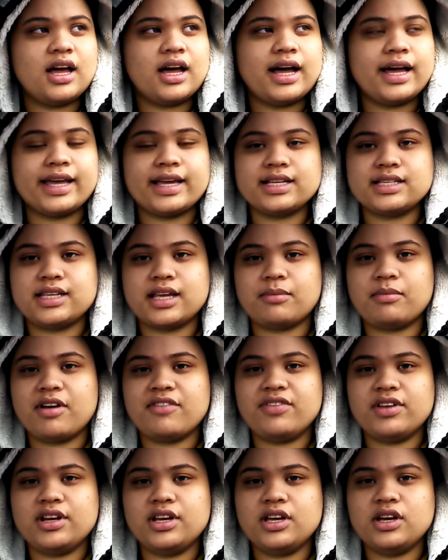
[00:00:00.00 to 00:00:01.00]
I guess, like my
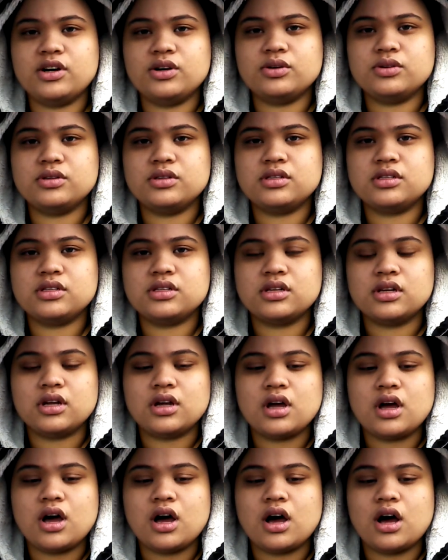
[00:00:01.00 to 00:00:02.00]
videos.
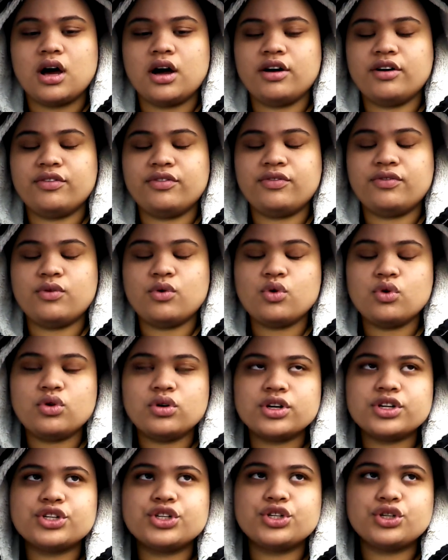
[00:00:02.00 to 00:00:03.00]
Uh,
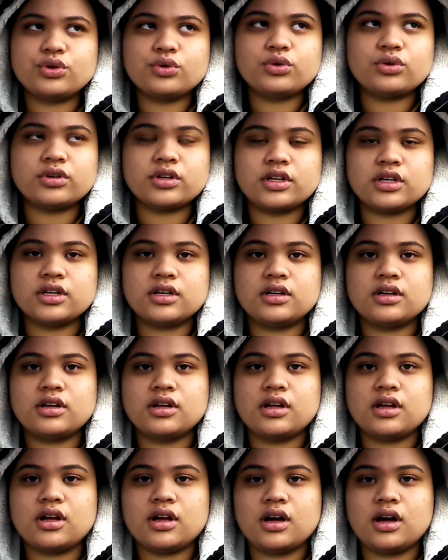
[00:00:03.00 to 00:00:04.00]
for sure,
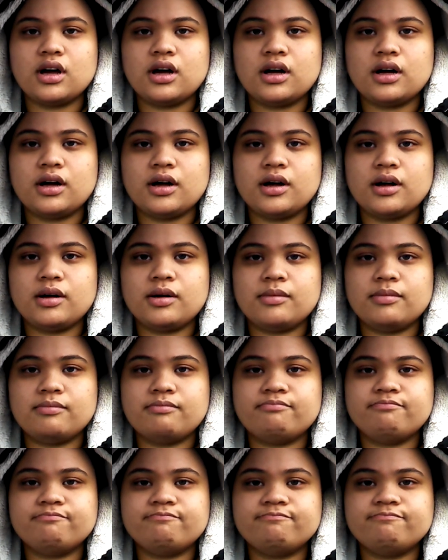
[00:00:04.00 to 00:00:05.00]

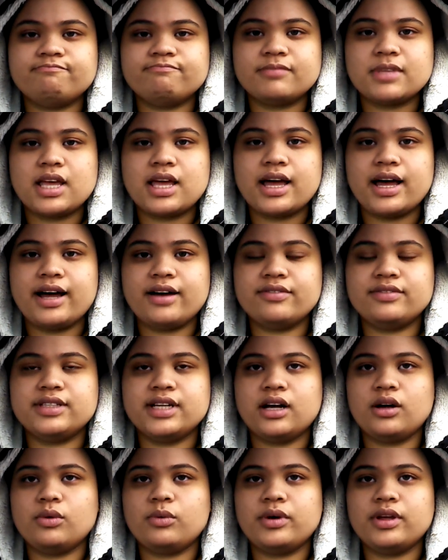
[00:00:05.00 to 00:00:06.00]
um, I've
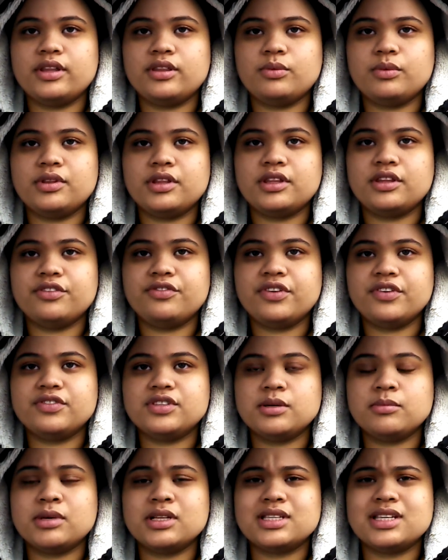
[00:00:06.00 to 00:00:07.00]
dealt with within the
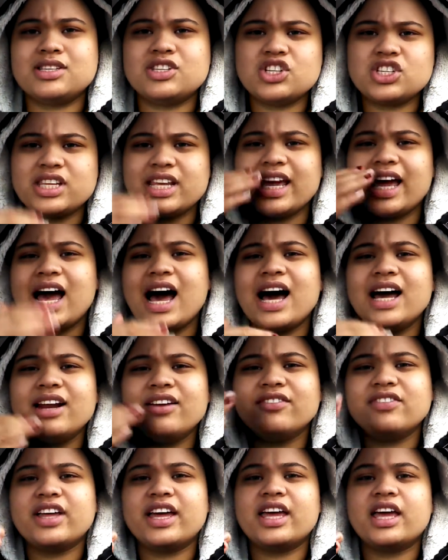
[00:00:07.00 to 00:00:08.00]
15 months is just like kind
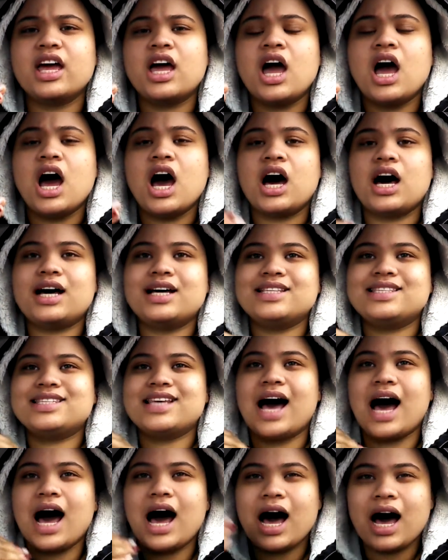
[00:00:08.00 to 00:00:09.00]
of like a
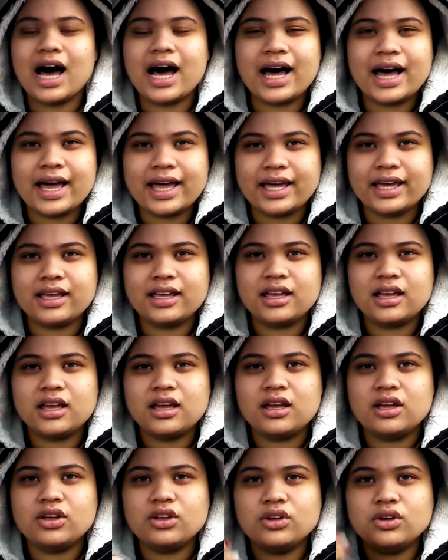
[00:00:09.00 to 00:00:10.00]
tie
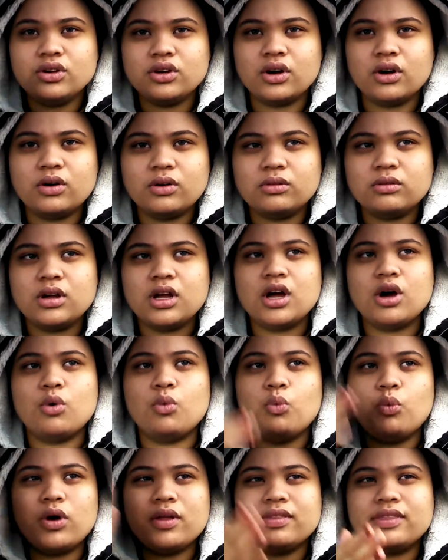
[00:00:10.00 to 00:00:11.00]
you know,
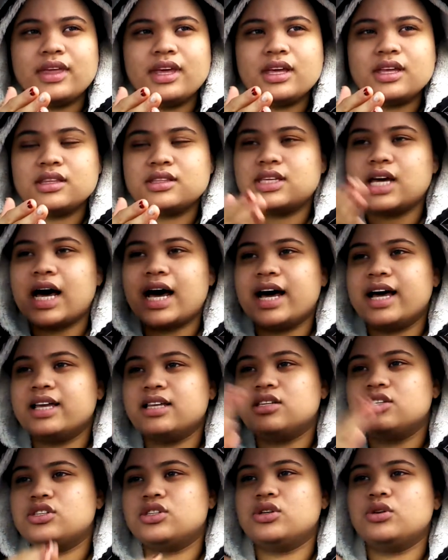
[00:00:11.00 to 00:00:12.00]
one thing
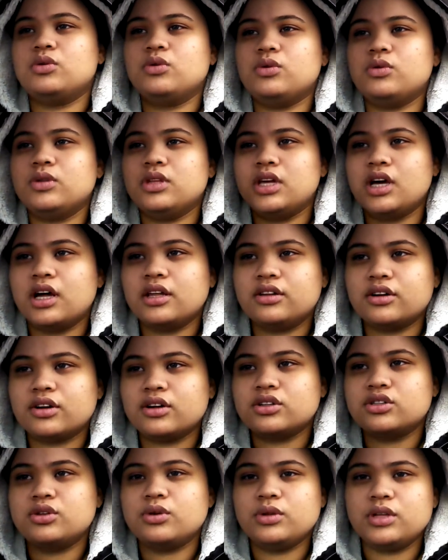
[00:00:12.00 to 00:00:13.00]
ties to the
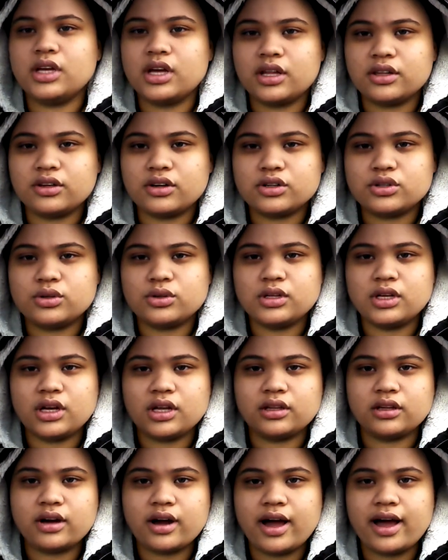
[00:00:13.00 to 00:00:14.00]
other, to the other, to the
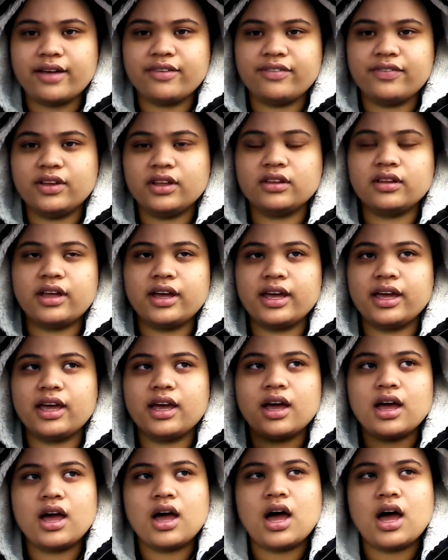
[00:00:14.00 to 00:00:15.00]
other. I feel like
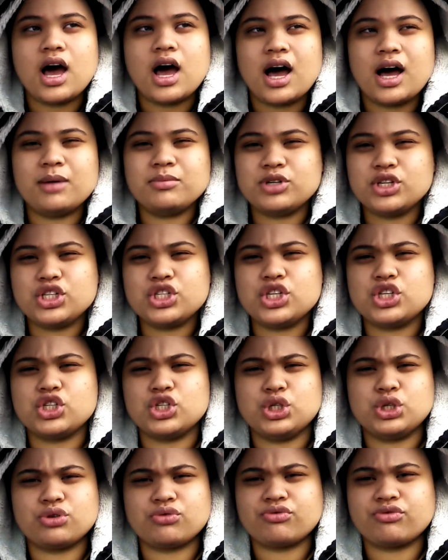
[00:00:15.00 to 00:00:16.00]
I'm just
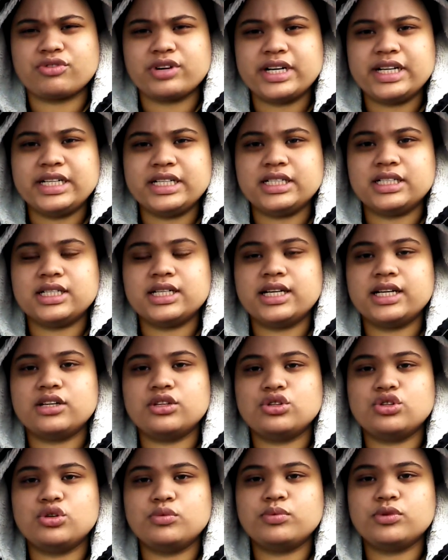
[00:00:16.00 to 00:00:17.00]
drained, like
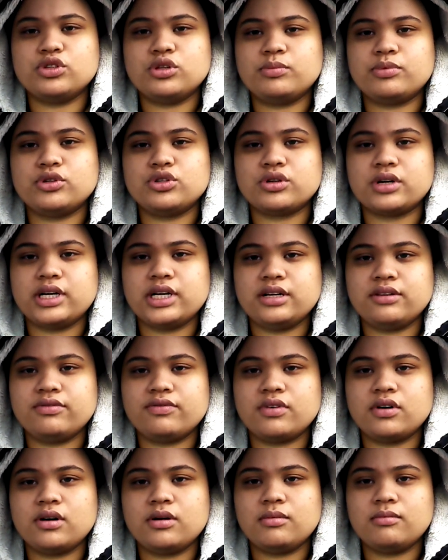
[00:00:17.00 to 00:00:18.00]
super, super drained
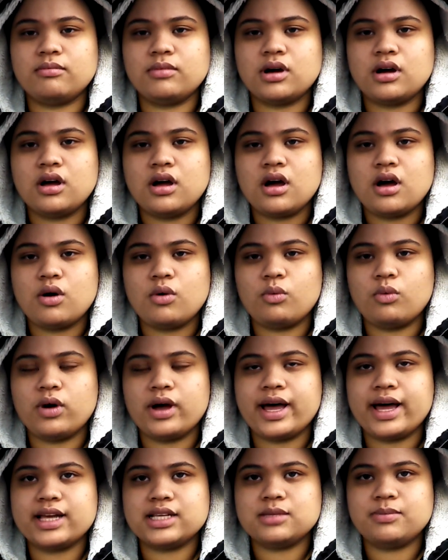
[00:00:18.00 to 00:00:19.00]
from
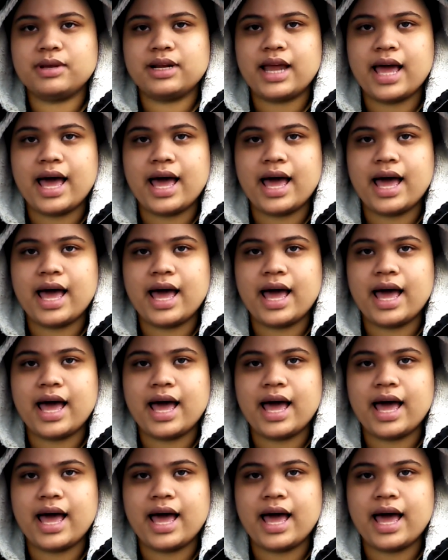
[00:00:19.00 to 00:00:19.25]
what has been